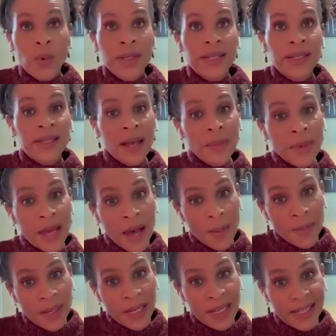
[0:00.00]
What some
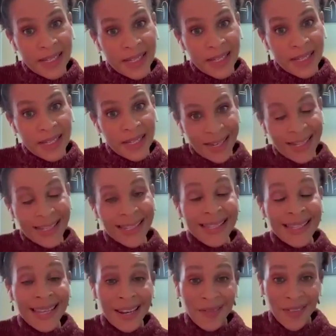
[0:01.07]
companies did,
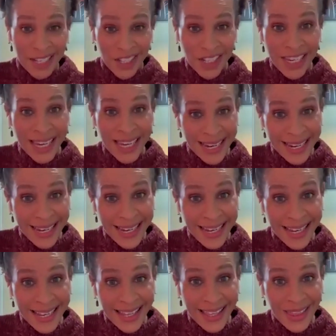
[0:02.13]
instead of
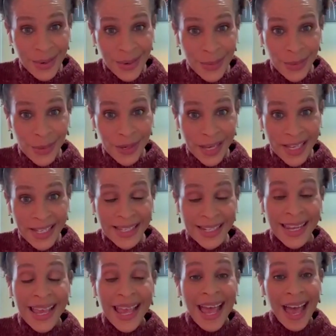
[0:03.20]
educating their employees
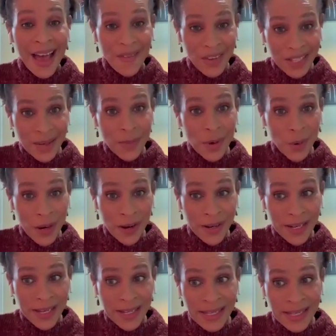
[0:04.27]
and having some
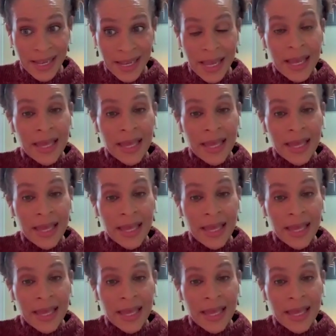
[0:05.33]
awareness,